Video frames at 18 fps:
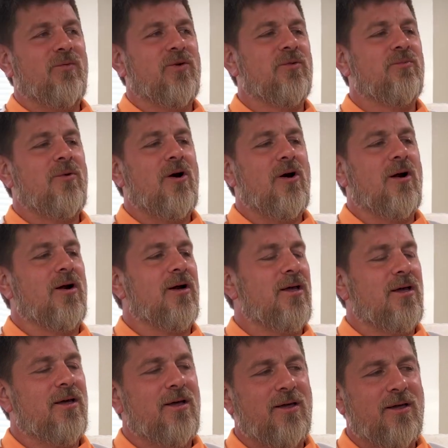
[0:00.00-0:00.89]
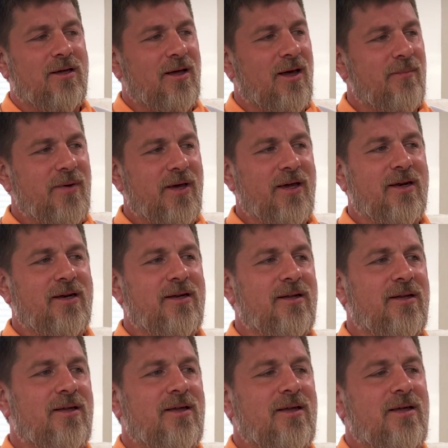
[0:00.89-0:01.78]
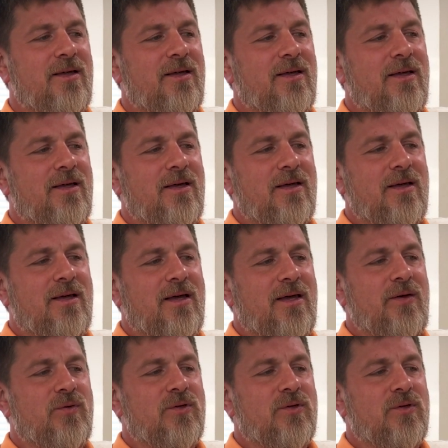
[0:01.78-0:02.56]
With Mark, I mean, he